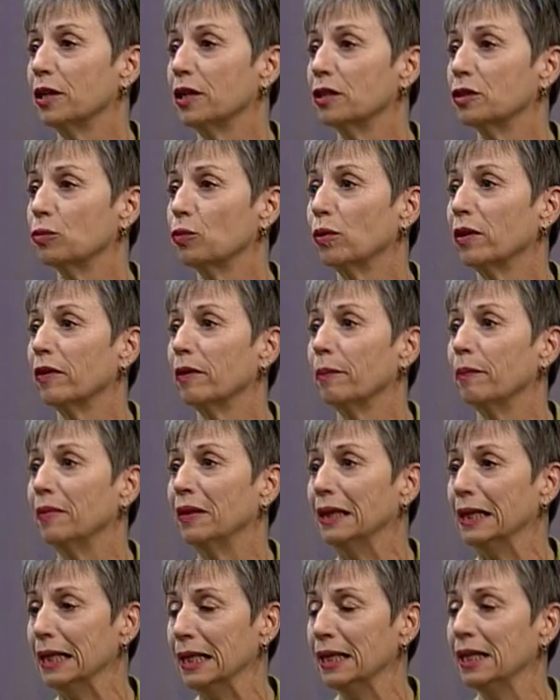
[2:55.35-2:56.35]
It's one of the
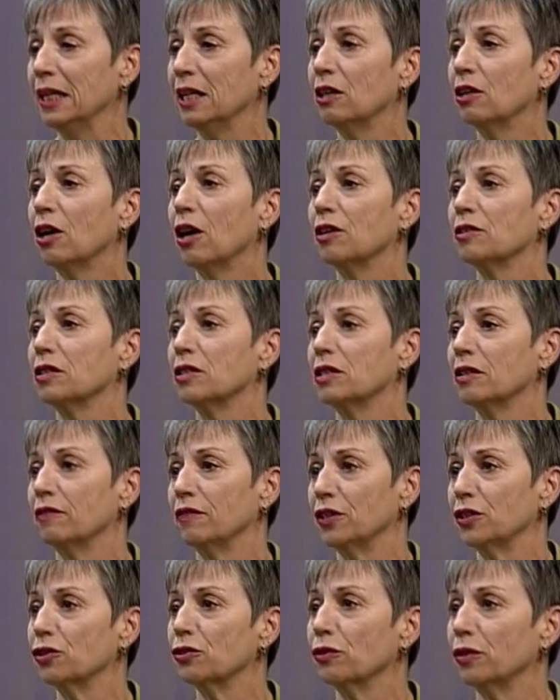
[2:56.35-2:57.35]
leading causes of
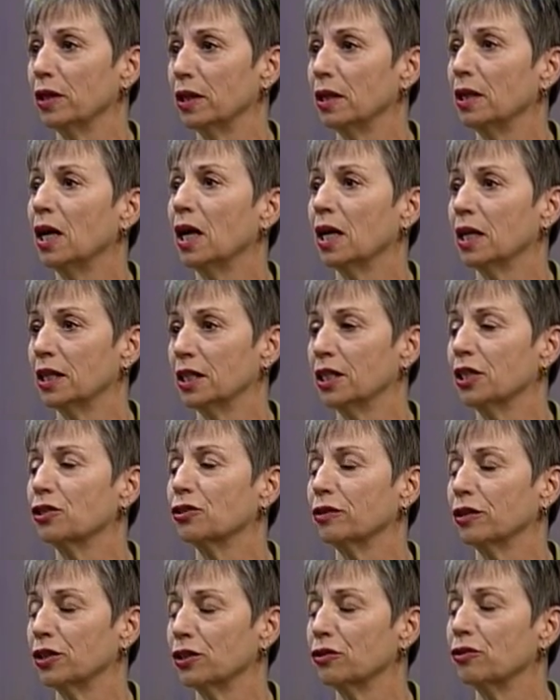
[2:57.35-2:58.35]
injury,
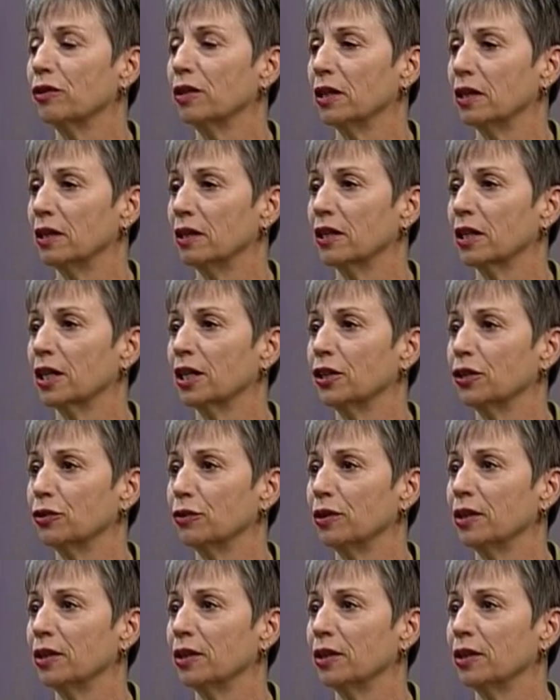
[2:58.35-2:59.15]
unintentional injury in the country.